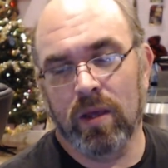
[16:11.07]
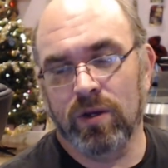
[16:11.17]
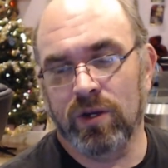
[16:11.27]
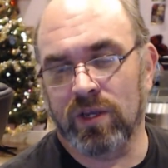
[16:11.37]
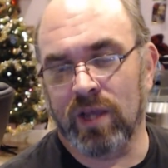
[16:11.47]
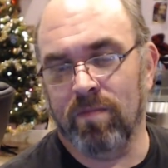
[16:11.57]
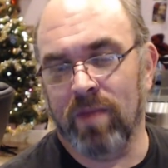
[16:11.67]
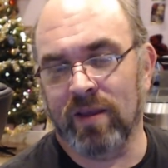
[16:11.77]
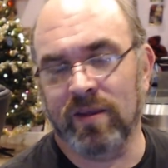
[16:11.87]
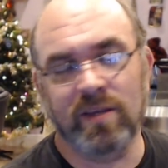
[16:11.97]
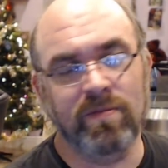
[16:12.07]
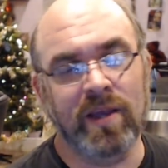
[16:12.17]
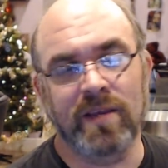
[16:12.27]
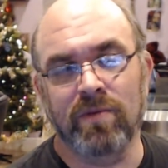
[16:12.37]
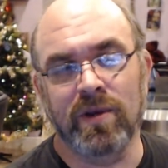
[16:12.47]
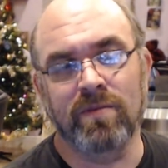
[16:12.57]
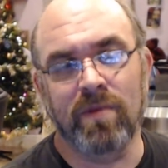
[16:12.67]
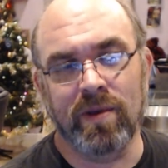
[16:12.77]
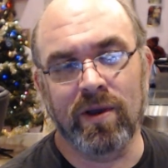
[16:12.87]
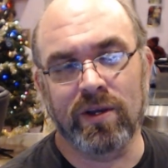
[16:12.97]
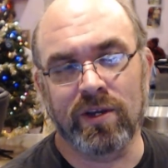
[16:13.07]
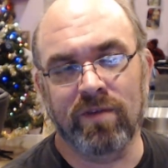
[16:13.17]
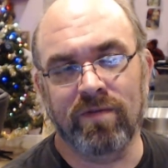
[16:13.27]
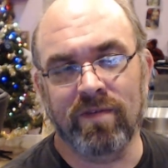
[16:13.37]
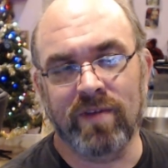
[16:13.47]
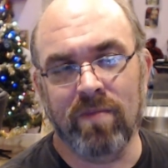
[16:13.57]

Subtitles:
just say basic Space Marines, maybe cost you 50